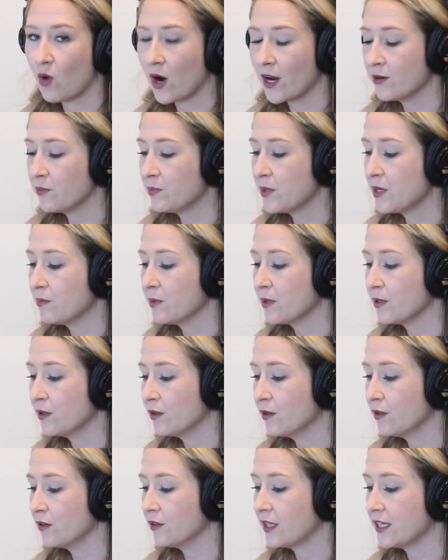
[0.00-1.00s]
Why do
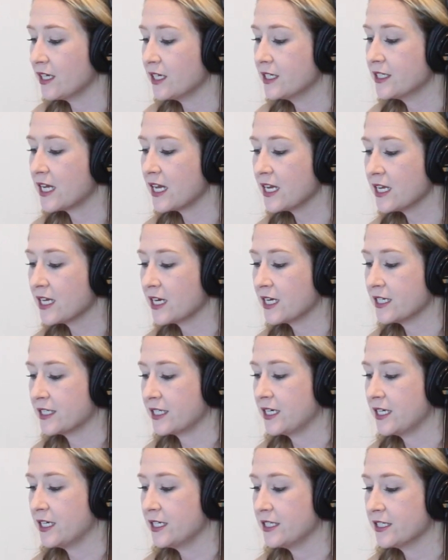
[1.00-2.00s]
people like take it
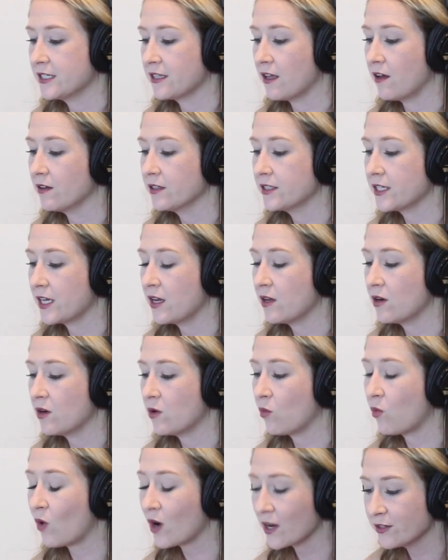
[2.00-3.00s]
as an insult?
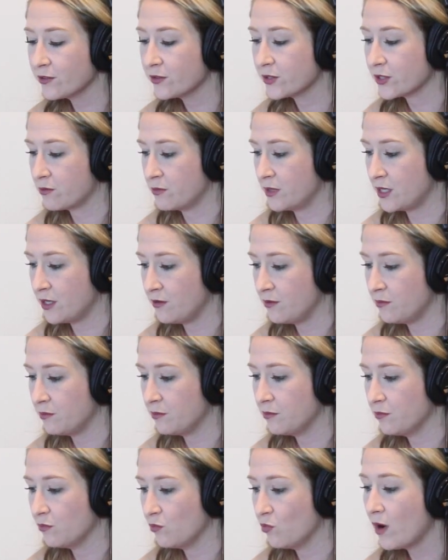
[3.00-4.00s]
And why do so
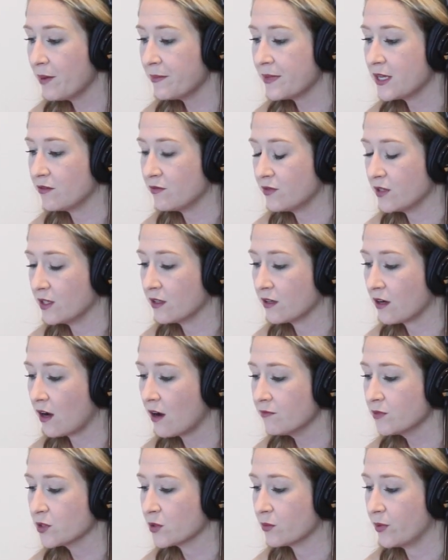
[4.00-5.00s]
many women feel
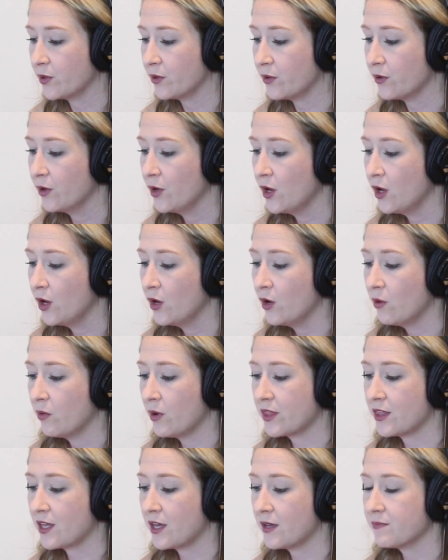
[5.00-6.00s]
uncomfortable
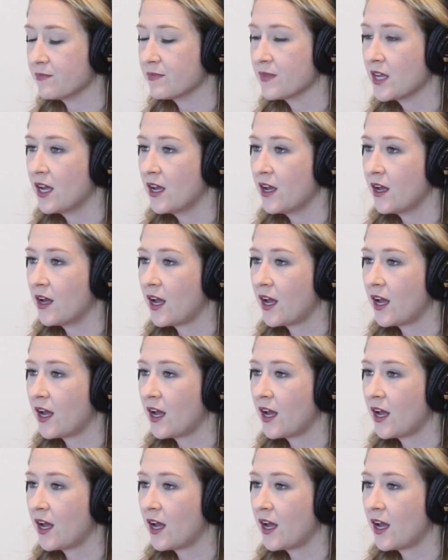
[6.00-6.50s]
with it?